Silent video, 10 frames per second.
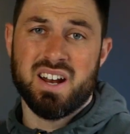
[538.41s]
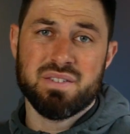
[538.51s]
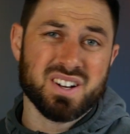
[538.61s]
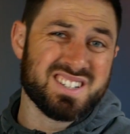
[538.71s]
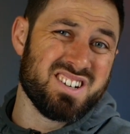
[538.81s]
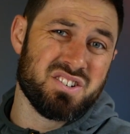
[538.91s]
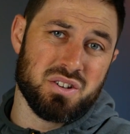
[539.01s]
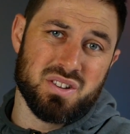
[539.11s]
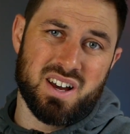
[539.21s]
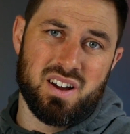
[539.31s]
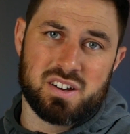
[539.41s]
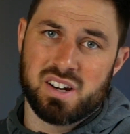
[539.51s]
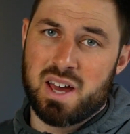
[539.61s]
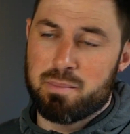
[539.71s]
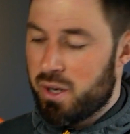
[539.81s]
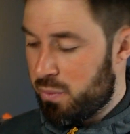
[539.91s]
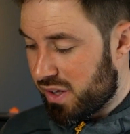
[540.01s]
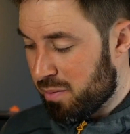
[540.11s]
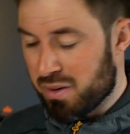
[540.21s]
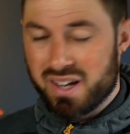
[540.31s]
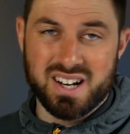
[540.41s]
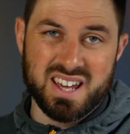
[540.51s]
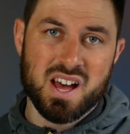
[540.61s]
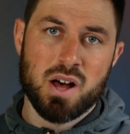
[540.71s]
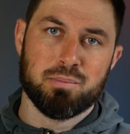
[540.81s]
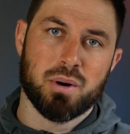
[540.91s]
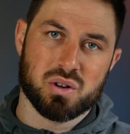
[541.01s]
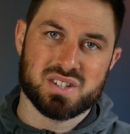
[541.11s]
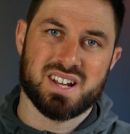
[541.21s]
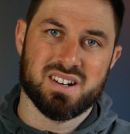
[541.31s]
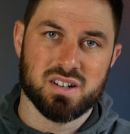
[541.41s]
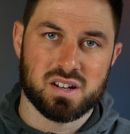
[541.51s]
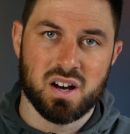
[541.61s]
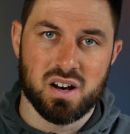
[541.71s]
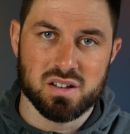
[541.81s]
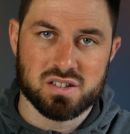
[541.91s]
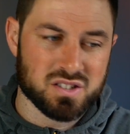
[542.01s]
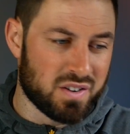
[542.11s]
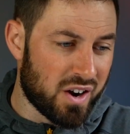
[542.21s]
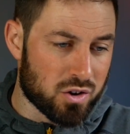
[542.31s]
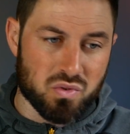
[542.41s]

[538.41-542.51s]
And if I didn't do that, I could get by with completely bog standard cards, because I very